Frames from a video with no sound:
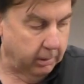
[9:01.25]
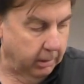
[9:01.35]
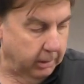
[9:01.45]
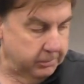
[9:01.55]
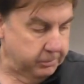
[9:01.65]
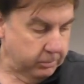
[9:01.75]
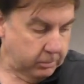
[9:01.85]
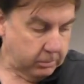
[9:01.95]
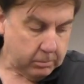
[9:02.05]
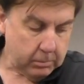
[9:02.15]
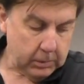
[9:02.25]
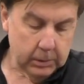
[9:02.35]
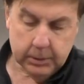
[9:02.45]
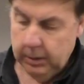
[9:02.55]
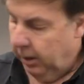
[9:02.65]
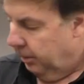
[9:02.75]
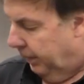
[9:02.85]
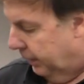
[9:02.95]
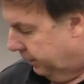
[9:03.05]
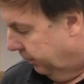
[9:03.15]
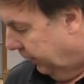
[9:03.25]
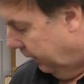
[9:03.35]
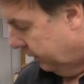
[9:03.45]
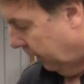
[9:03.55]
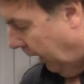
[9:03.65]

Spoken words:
card, let's talk about some things that